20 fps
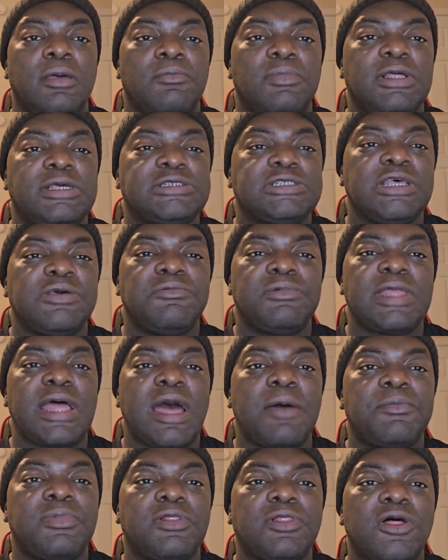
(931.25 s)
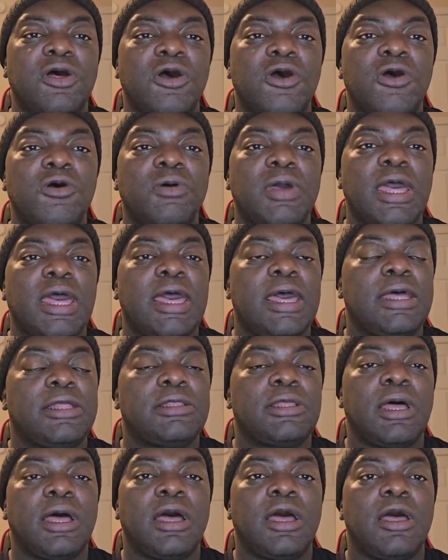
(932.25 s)
Please leave them down below,
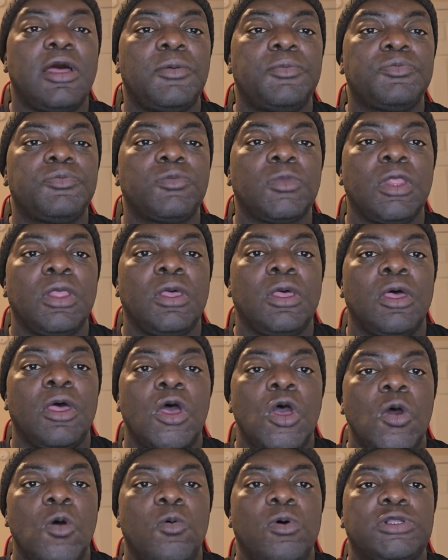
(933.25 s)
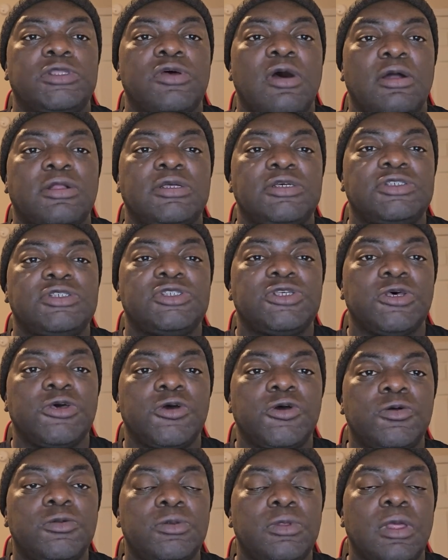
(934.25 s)
and we'll talk to you
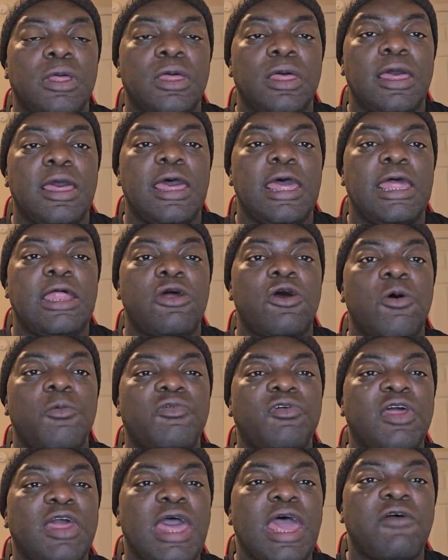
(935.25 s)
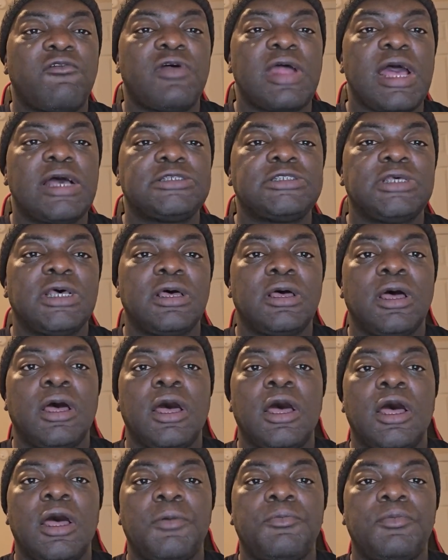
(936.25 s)
soon. And hopefully everyone has
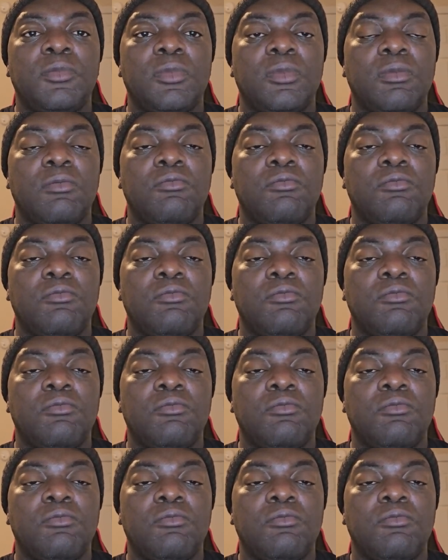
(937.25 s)
a